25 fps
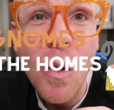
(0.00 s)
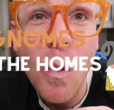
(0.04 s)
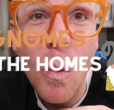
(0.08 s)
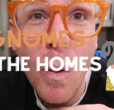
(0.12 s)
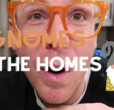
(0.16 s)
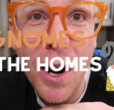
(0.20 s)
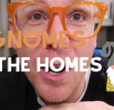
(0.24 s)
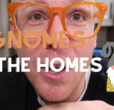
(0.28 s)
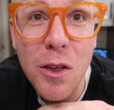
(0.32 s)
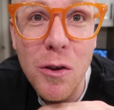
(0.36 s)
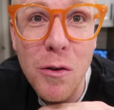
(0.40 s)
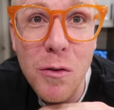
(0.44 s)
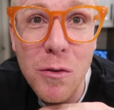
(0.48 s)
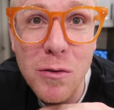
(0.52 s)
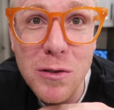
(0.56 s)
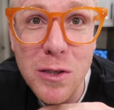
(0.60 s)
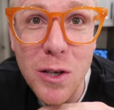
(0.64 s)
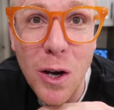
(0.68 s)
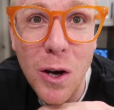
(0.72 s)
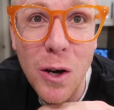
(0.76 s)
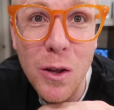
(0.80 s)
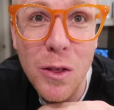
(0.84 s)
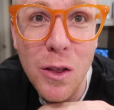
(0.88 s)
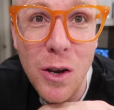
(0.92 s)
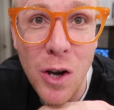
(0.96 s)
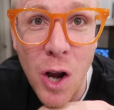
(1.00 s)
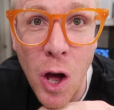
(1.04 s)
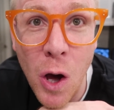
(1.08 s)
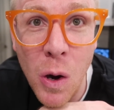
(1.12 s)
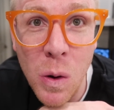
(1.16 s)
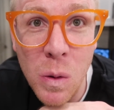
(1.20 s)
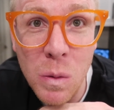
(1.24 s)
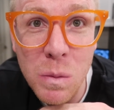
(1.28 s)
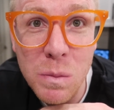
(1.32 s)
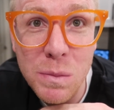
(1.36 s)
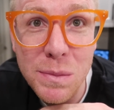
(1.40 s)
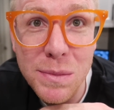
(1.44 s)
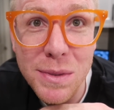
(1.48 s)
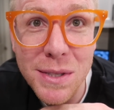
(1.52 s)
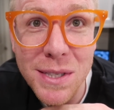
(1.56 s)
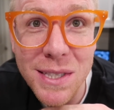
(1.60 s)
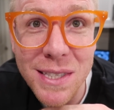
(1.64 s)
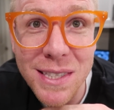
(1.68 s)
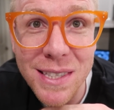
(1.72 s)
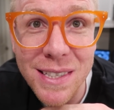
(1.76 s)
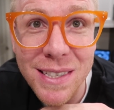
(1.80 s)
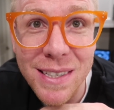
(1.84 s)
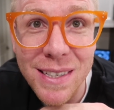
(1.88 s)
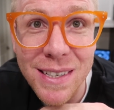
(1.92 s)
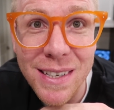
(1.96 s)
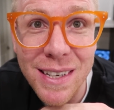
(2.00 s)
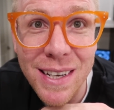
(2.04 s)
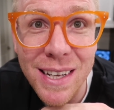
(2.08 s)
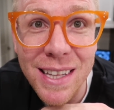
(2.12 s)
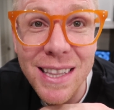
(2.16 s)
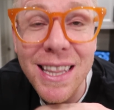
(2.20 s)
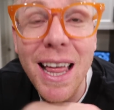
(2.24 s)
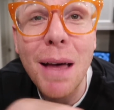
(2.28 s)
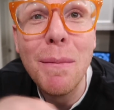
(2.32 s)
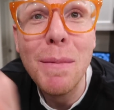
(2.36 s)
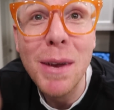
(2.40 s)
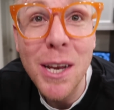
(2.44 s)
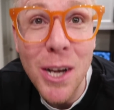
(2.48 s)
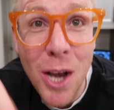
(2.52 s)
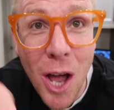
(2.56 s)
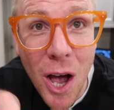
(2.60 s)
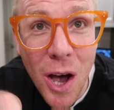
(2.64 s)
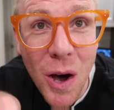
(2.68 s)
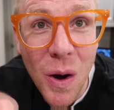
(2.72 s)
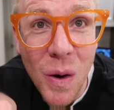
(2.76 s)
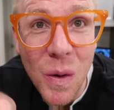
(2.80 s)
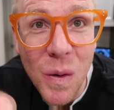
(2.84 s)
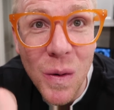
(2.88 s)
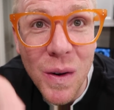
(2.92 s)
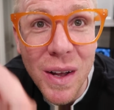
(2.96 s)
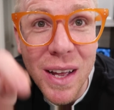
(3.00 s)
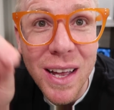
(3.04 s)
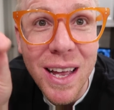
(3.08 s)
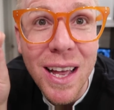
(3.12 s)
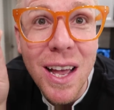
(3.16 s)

where you saw the gnomes. Let me know.